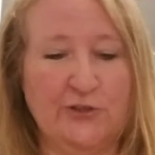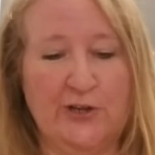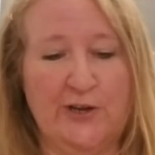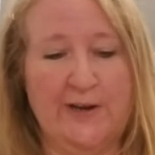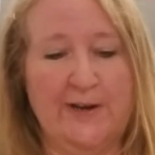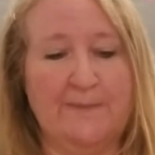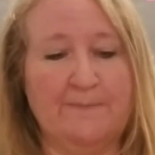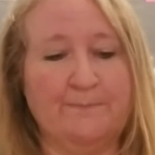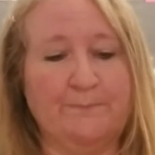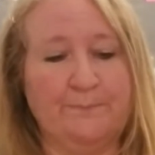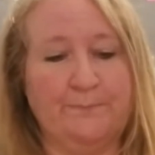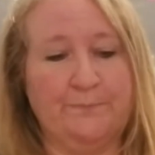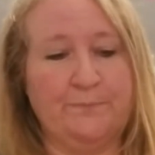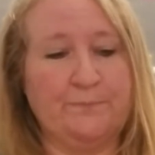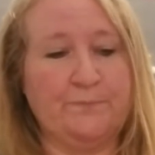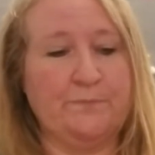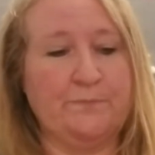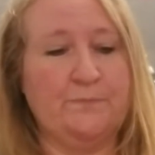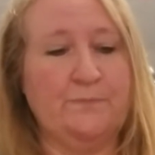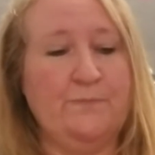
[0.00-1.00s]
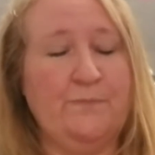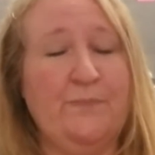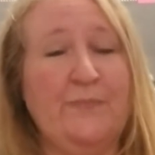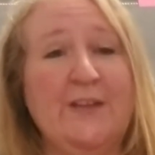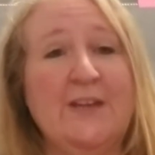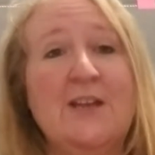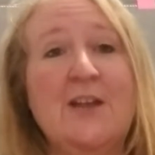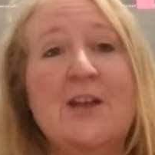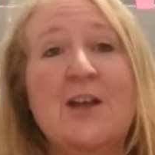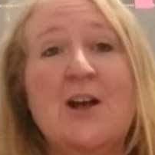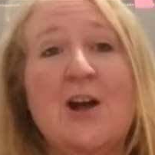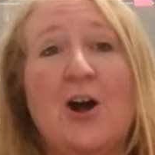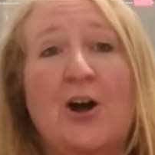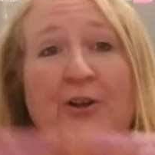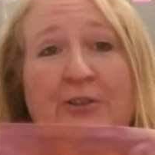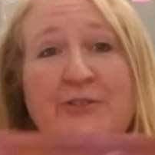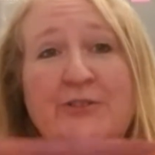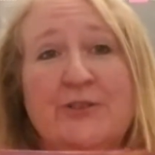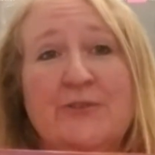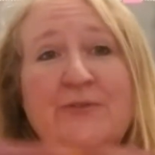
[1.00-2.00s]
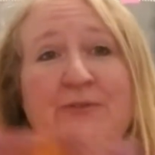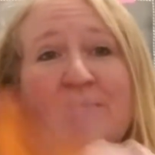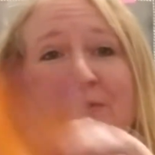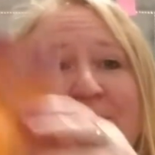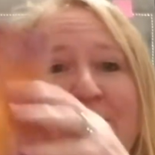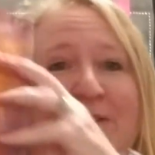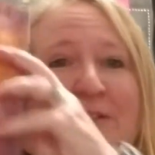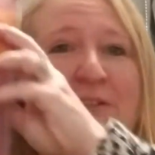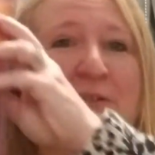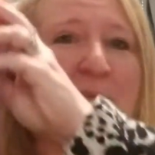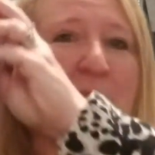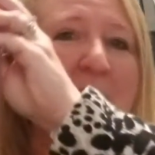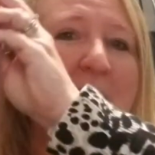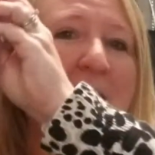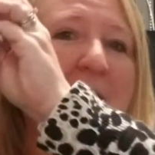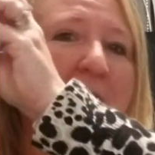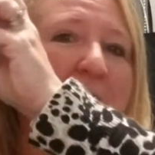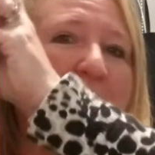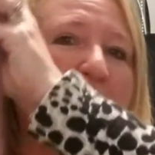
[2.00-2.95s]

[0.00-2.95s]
on it. Also, this week,